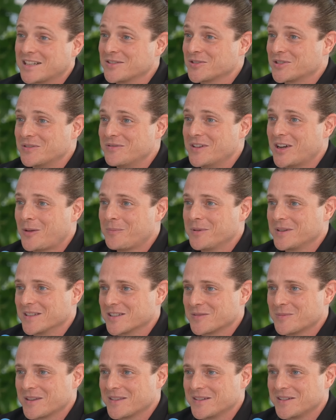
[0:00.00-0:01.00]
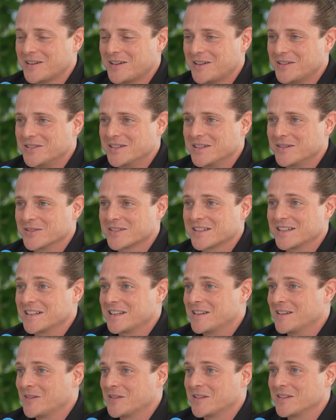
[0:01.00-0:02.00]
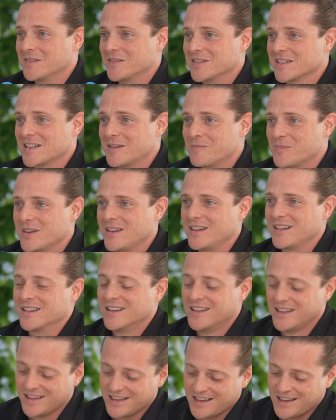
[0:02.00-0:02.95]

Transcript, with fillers: I was developing this methodology, I was kind of guilty of the same thing.